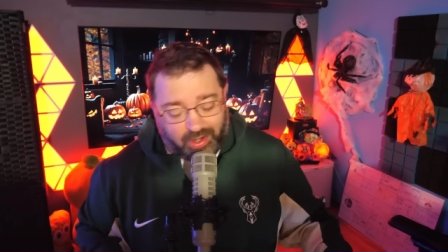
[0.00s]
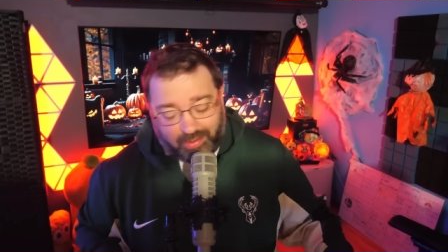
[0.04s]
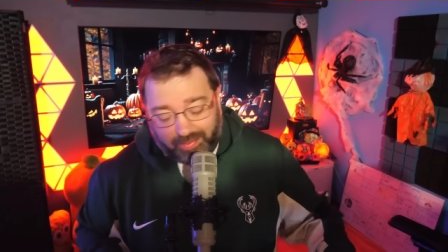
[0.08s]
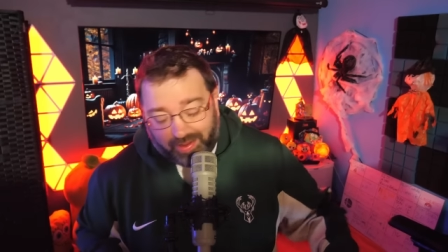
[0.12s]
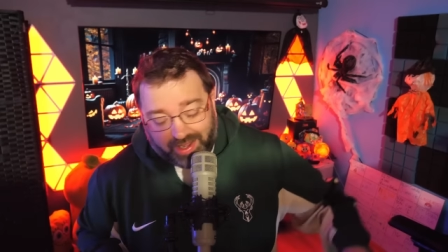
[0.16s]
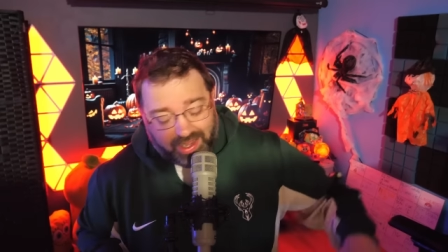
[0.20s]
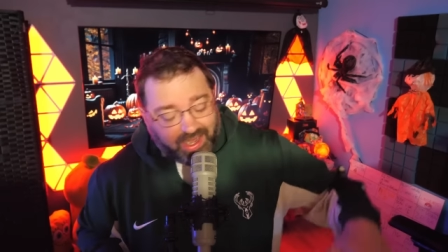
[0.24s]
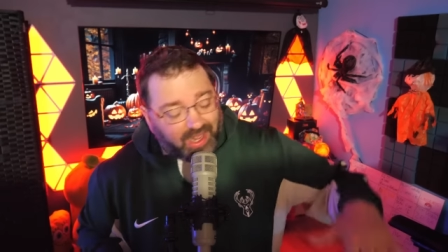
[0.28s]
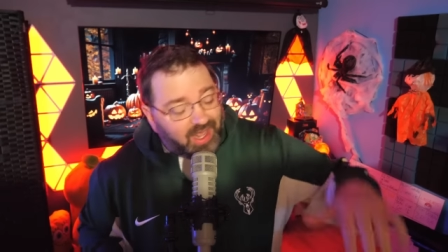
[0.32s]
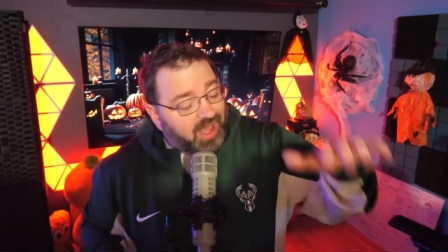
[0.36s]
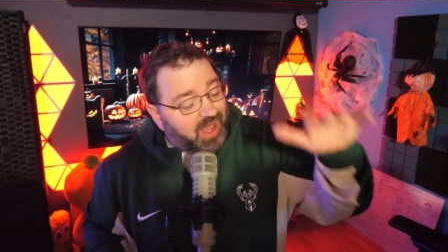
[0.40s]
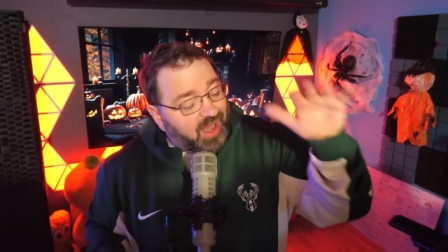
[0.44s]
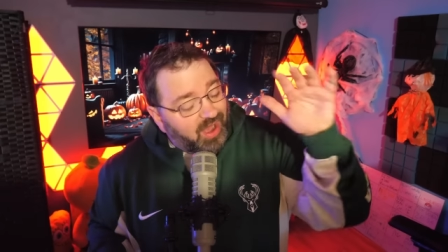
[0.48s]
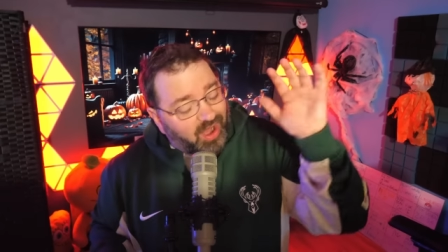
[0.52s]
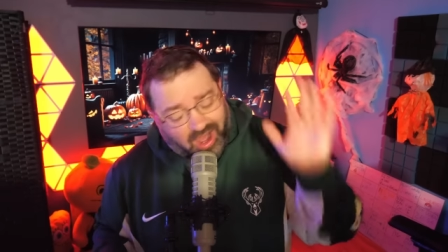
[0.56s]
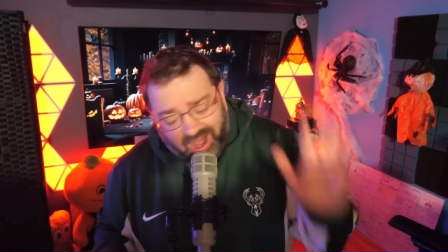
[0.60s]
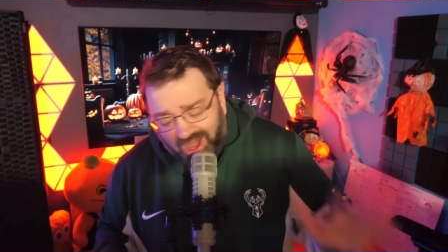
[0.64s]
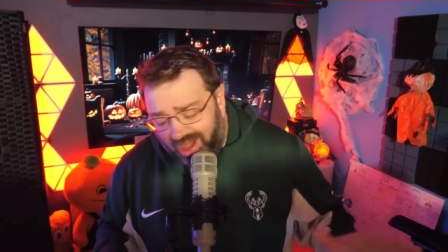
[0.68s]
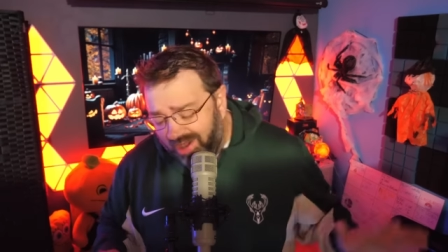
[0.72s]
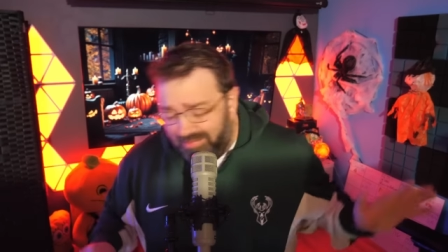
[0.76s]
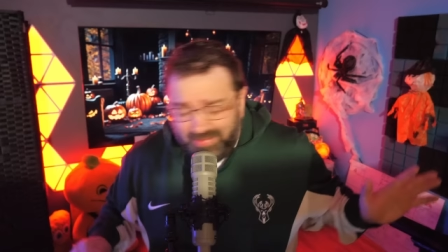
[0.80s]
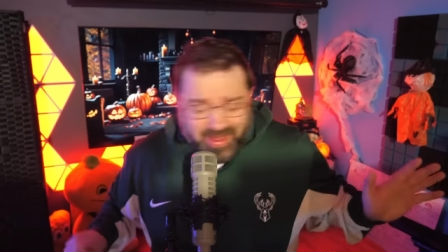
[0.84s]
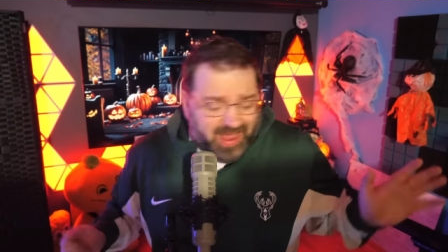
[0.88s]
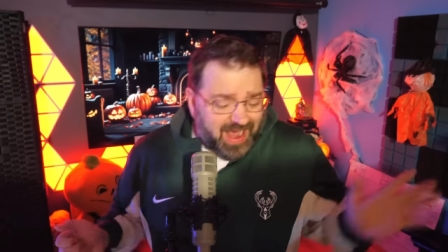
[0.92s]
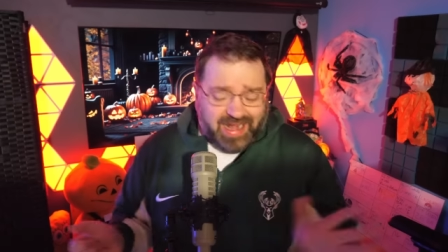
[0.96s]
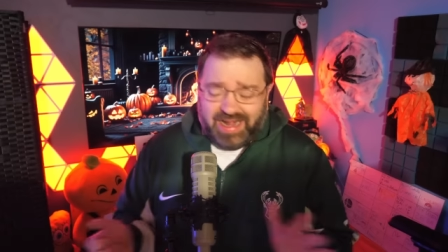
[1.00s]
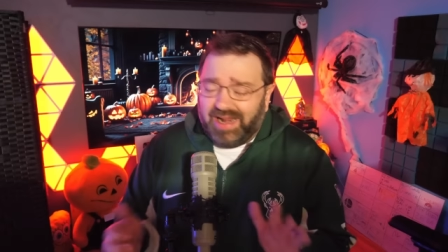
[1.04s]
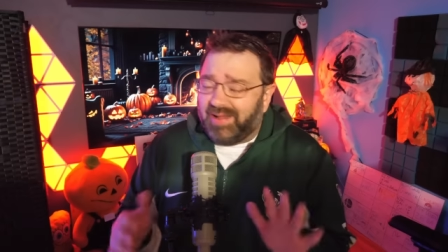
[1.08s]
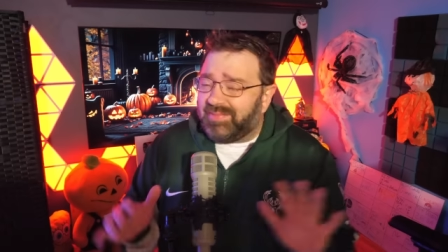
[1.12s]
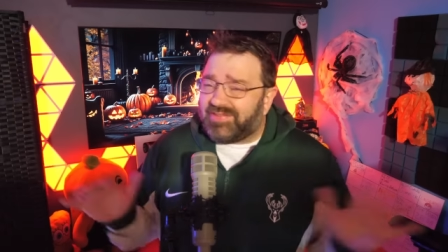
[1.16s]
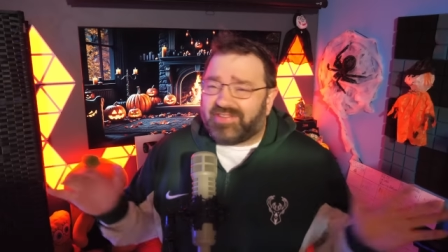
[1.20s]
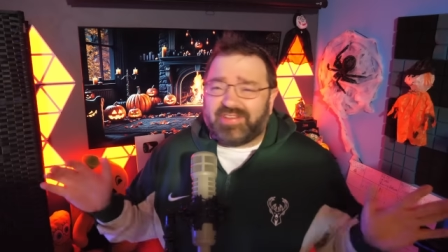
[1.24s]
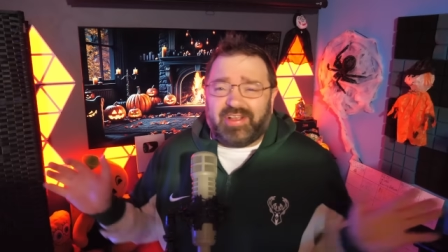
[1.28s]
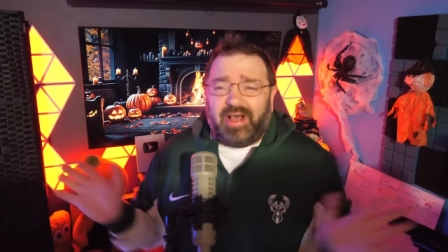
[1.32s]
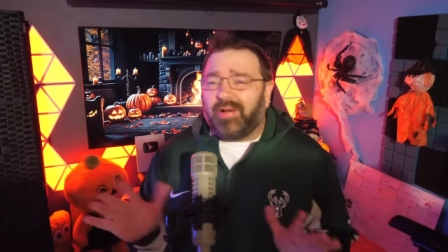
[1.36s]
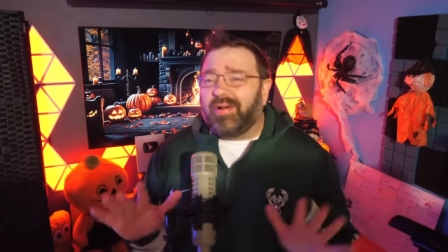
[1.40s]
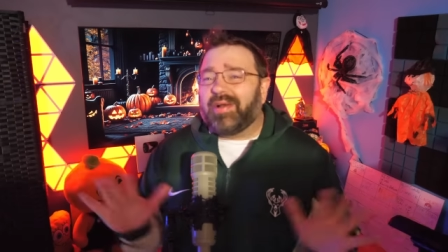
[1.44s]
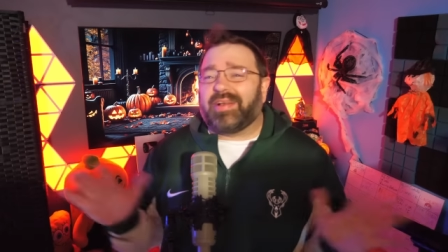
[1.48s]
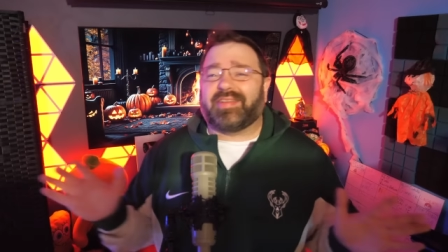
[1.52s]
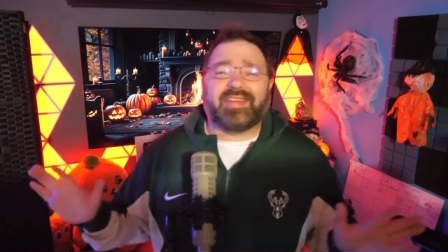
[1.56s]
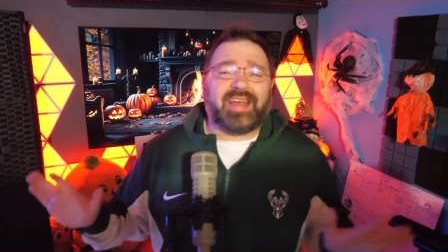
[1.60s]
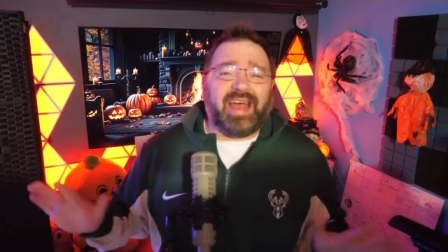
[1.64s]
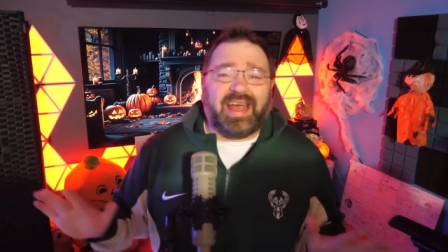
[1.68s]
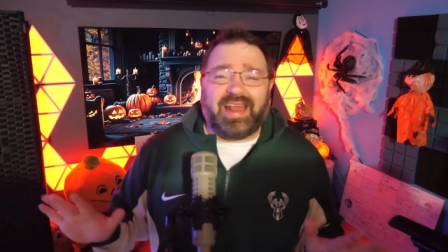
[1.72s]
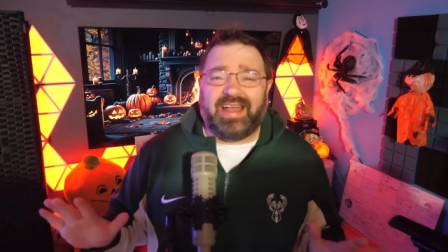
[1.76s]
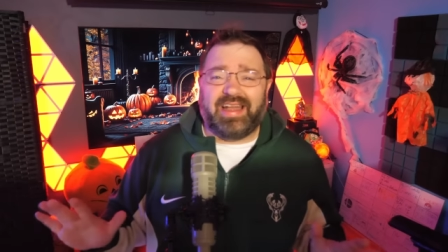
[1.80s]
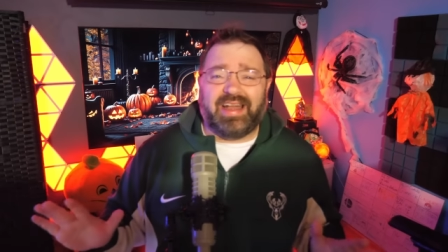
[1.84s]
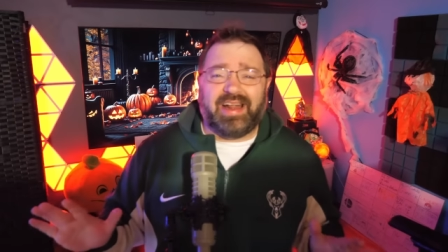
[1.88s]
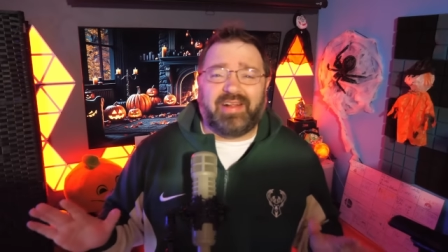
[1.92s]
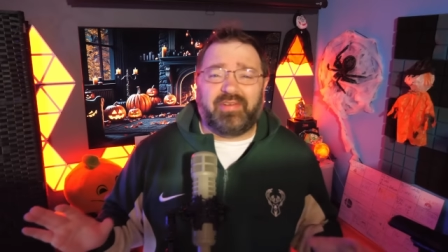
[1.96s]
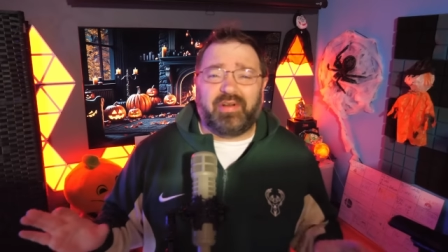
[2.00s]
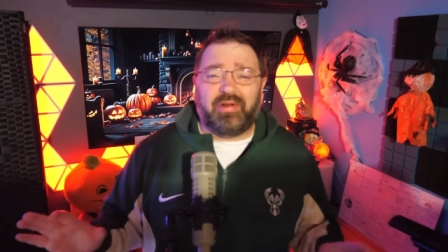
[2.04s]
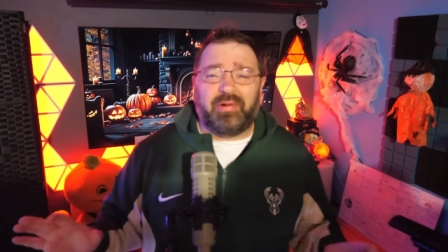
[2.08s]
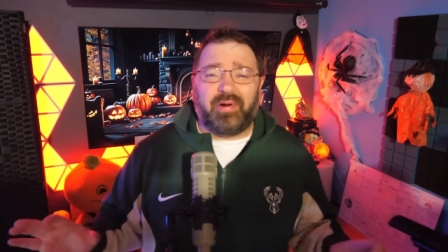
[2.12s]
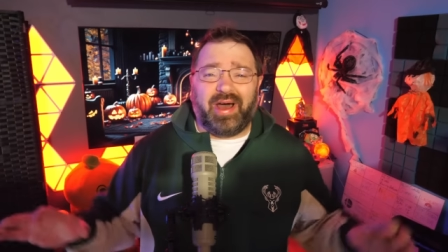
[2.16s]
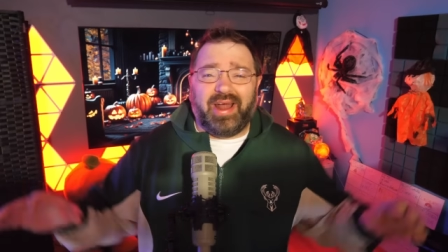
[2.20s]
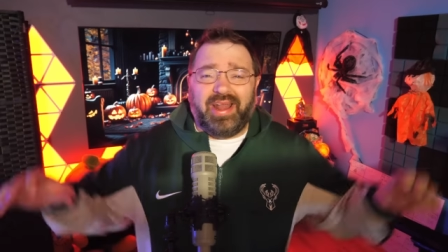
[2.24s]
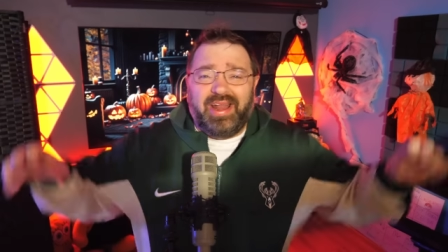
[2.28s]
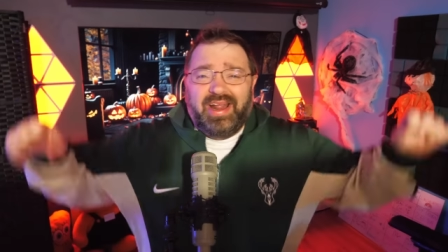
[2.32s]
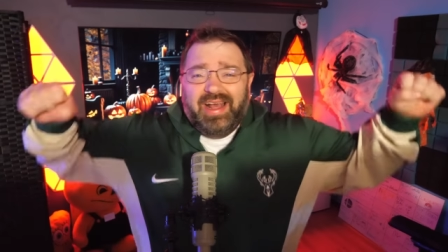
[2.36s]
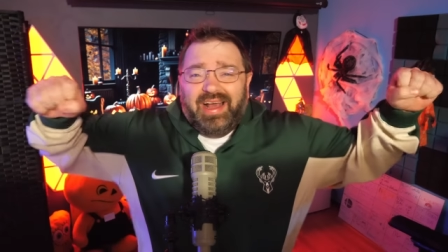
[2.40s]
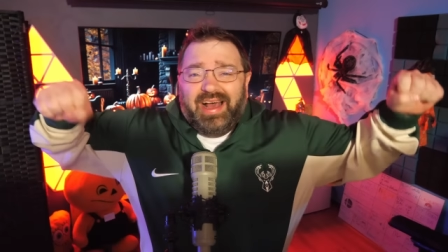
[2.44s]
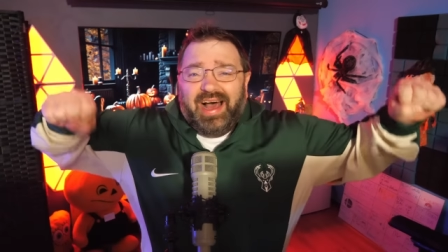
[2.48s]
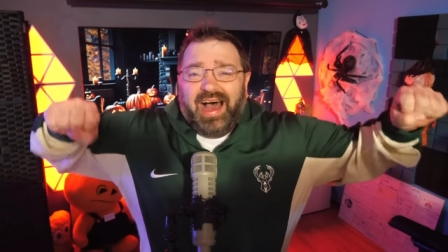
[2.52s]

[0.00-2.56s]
but oh man, I'm so excited, everyone.